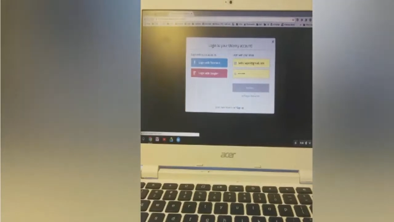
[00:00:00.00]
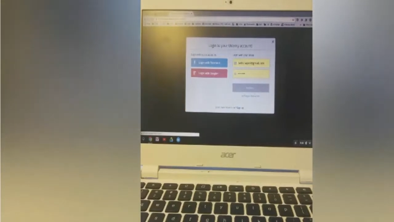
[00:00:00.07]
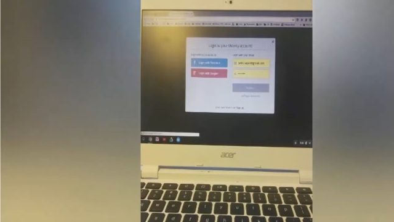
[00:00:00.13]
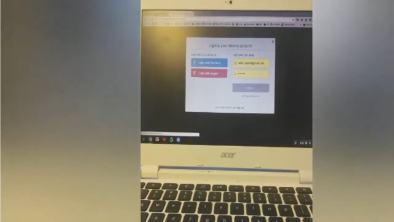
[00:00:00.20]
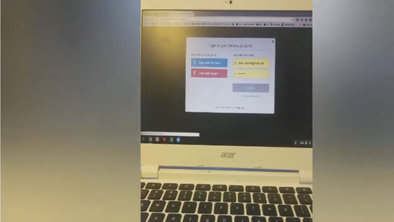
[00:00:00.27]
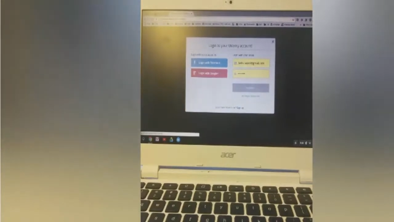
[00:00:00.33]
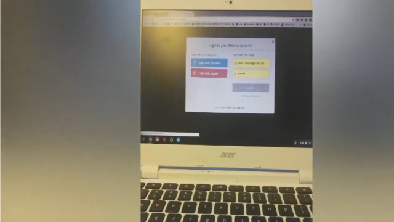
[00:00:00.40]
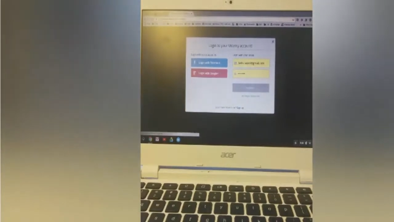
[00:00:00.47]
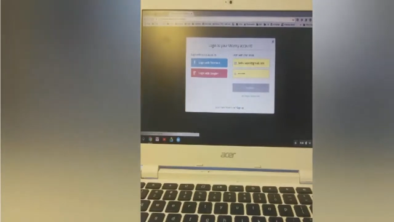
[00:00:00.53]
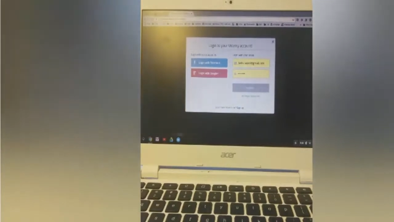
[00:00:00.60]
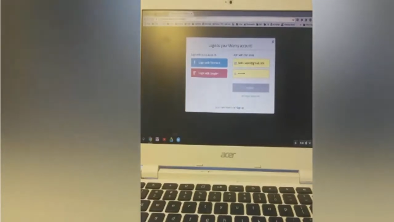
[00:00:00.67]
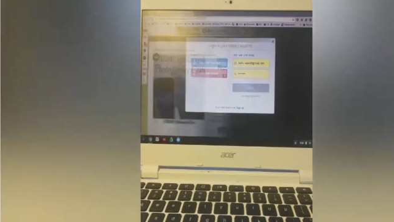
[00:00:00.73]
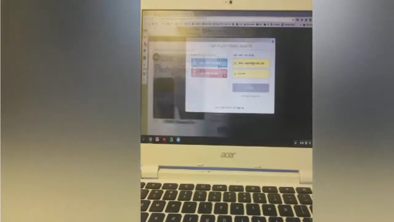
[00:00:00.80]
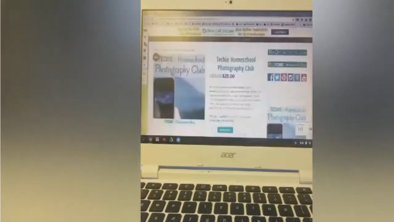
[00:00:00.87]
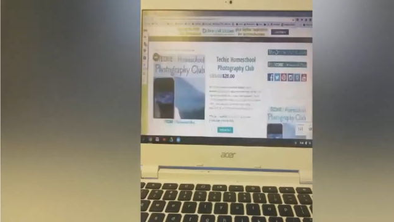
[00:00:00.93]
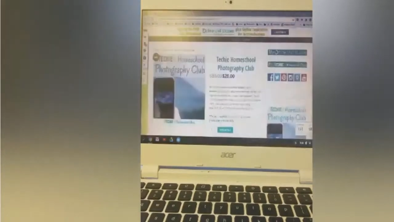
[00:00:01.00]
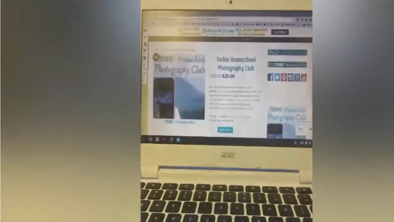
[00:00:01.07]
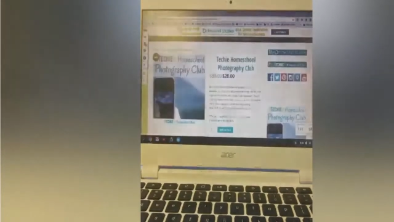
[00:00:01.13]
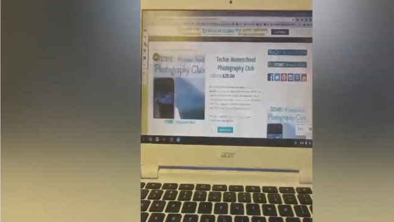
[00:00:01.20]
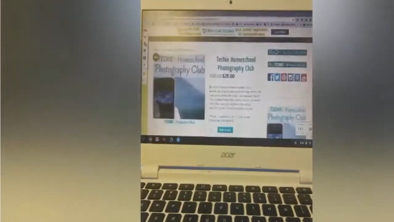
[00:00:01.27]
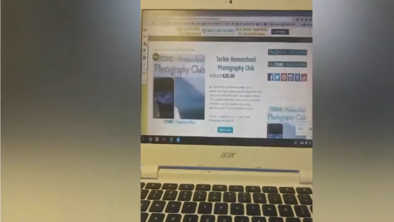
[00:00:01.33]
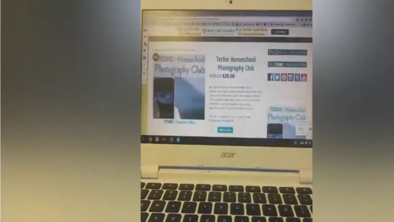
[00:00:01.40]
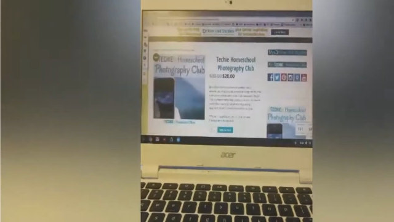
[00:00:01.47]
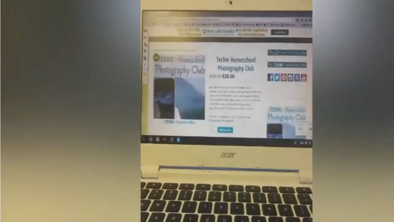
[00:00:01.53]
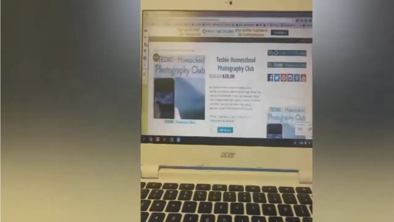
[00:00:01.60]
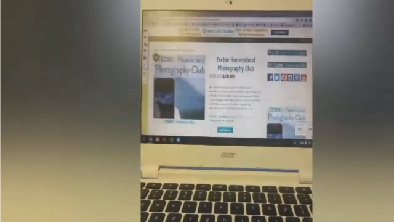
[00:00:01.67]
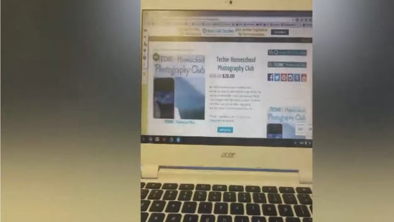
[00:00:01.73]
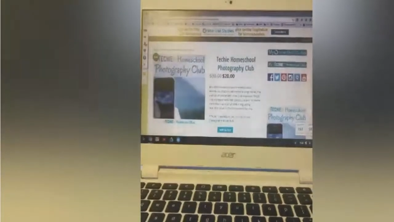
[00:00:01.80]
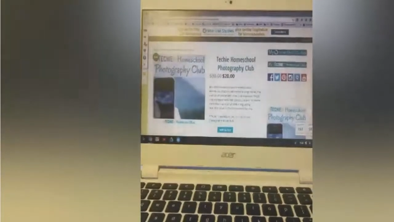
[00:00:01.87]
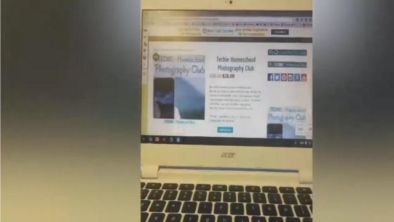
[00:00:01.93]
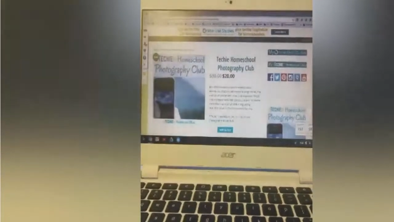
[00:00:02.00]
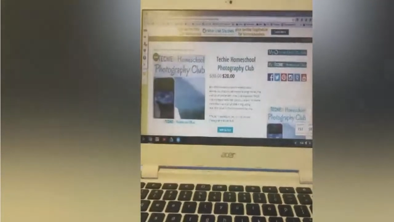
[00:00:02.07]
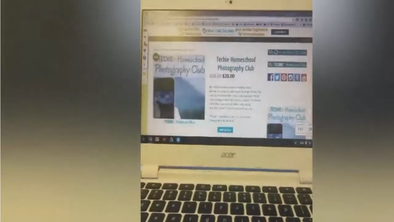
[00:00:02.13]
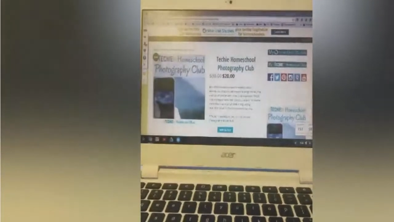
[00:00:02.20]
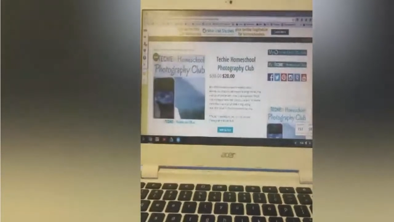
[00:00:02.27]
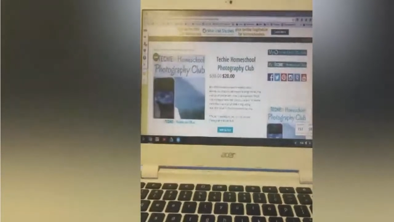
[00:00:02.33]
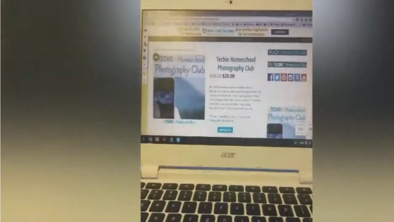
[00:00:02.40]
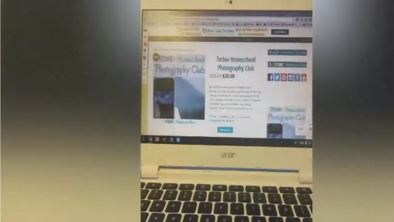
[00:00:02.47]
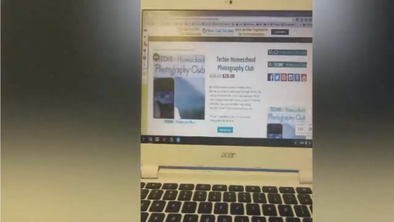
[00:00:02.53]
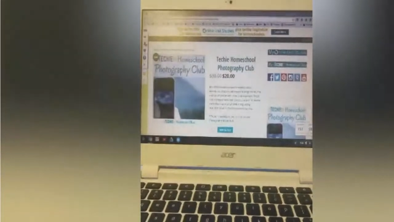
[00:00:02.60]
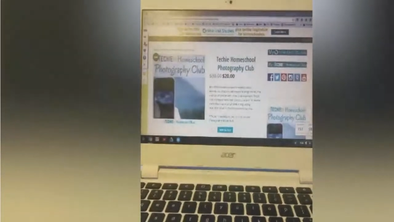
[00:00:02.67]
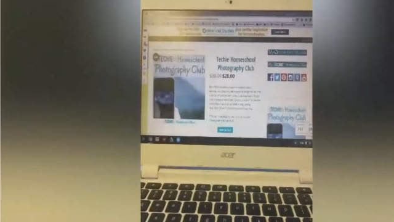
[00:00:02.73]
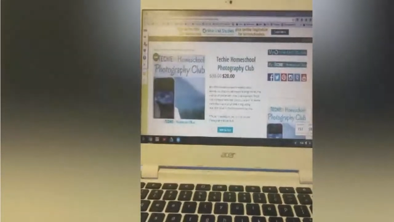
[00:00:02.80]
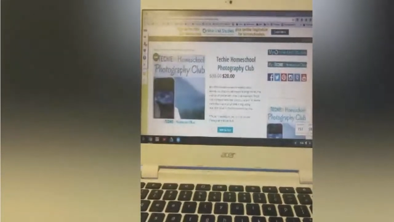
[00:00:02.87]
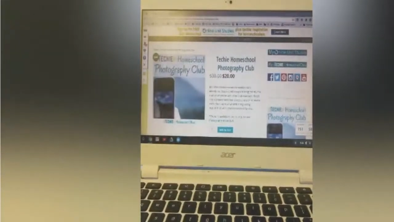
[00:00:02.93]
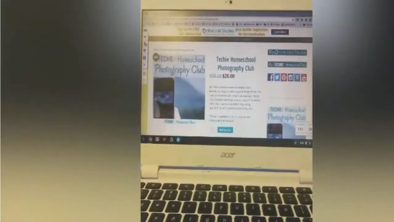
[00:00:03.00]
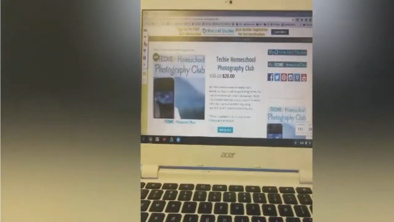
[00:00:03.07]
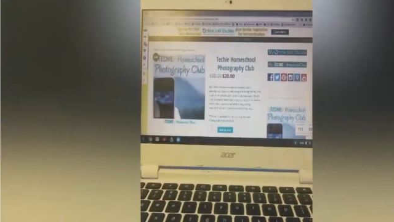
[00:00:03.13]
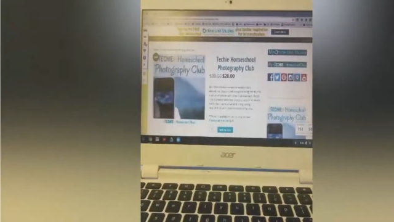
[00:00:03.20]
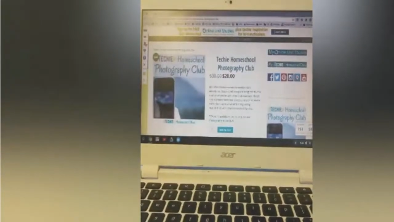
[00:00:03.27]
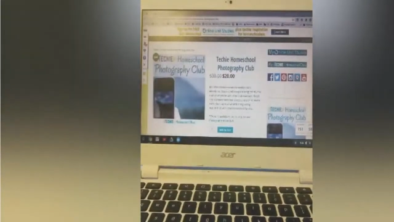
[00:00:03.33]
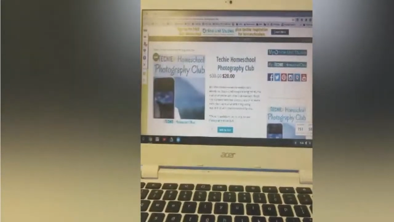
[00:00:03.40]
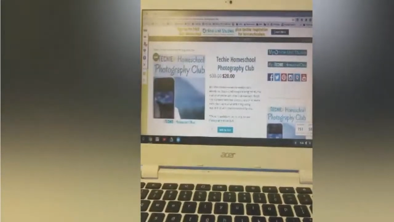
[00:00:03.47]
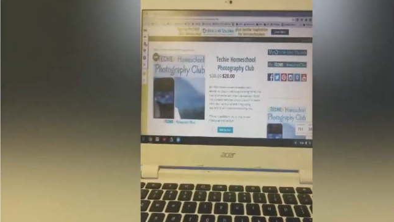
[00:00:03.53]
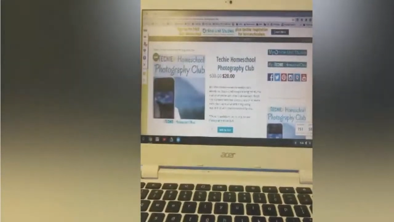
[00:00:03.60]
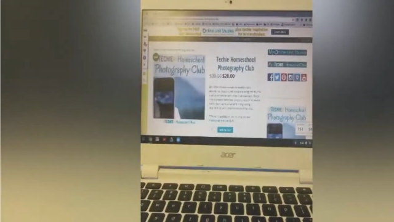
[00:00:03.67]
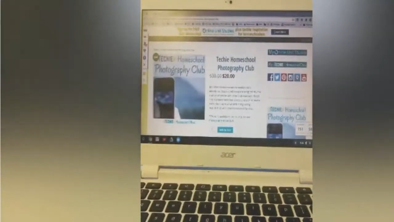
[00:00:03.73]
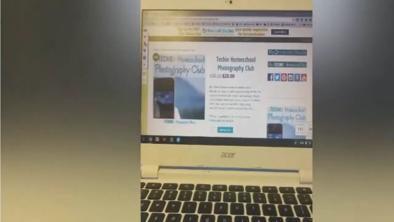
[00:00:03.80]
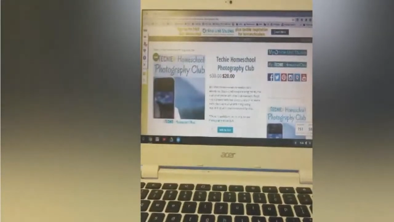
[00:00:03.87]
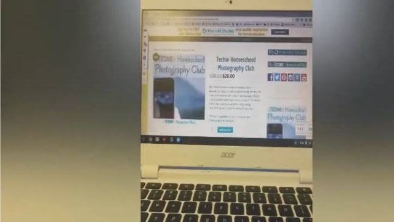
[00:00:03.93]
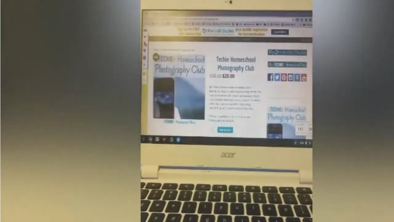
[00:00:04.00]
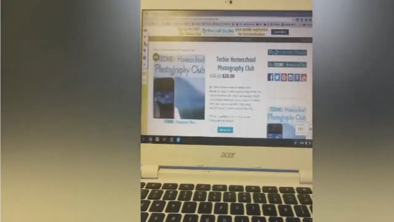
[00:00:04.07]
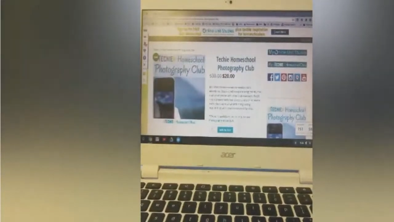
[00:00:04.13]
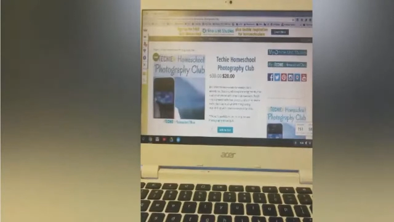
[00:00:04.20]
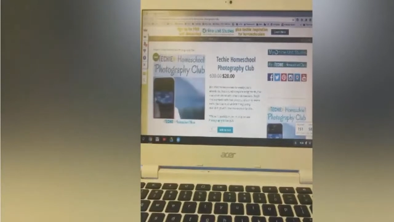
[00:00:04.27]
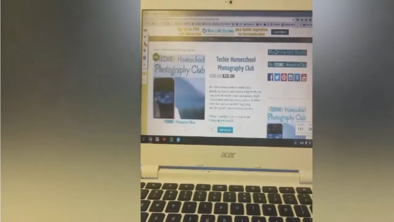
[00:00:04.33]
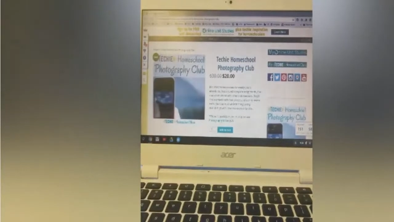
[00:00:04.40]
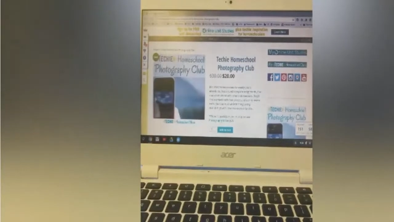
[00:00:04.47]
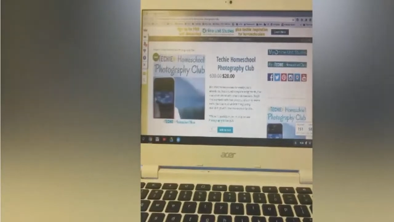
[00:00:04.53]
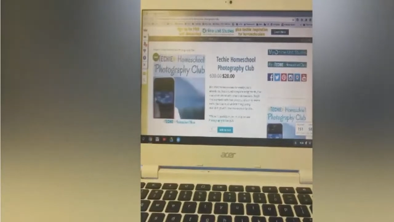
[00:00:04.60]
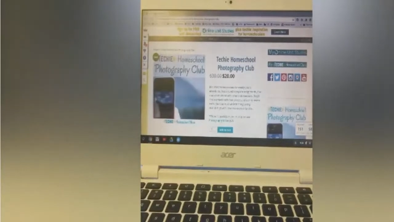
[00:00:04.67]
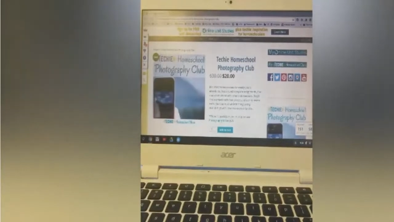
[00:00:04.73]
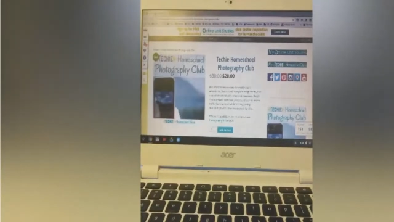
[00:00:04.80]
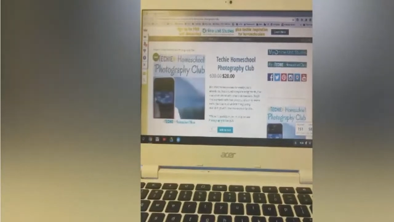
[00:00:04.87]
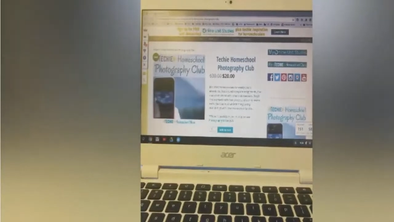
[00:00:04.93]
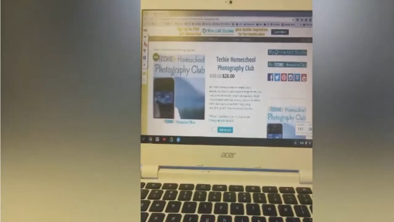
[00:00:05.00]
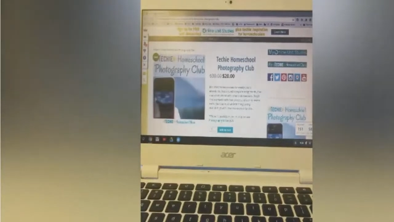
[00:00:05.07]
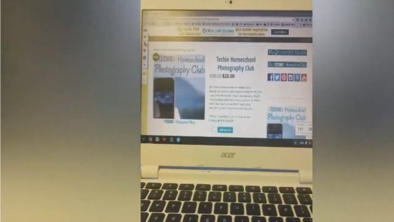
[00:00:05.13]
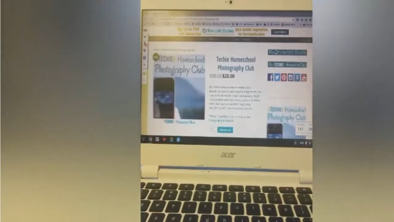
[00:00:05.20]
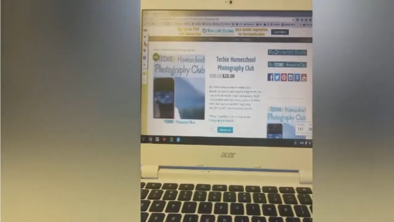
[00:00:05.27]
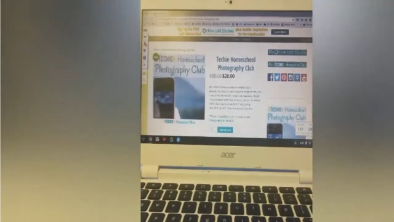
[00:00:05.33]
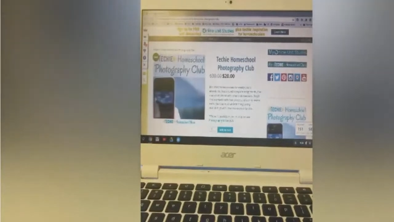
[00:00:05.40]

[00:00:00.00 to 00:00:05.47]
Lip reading: [unreadable: no face in view]